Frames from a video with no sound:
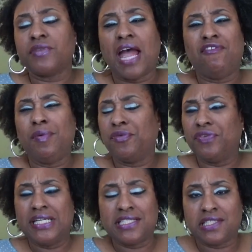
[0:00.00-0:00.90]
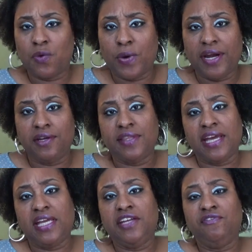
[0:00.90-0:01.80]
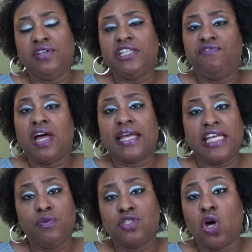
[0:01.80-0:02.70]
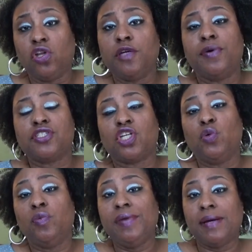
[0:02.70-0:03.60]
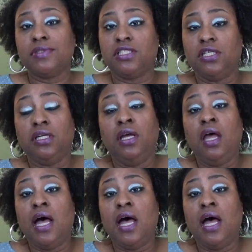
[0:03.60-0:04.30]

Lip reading: I remember reading somewhere that he really felt like he was the only person who would be able to